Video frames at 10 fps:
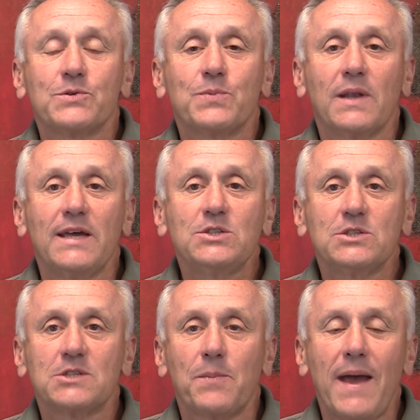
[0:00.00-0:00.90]

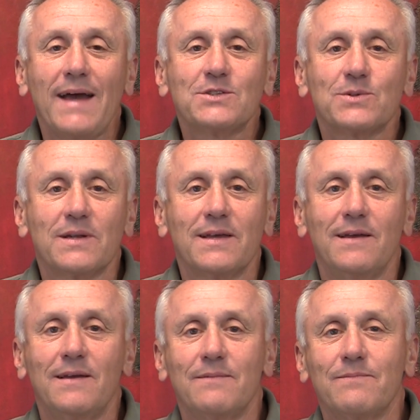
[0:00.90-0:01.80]
relationship
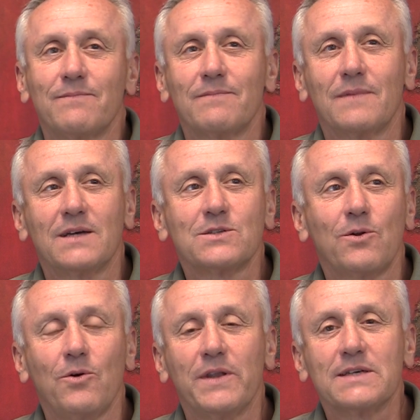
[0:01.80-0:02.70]
actually
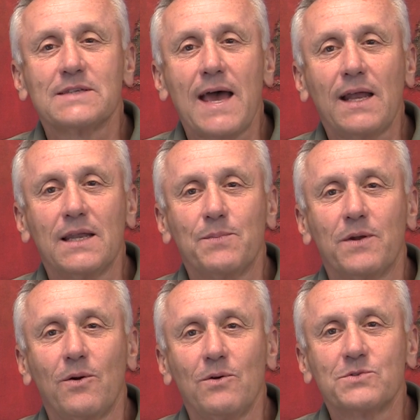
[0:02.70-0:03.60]
doesn't hold exactly,
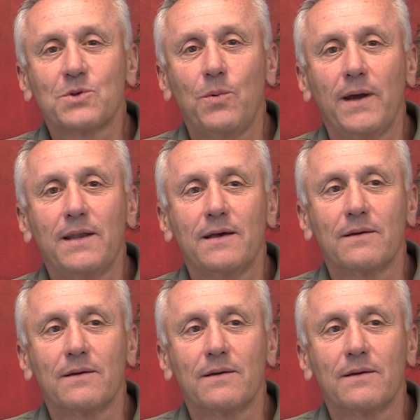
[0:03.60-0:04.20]
but holds quite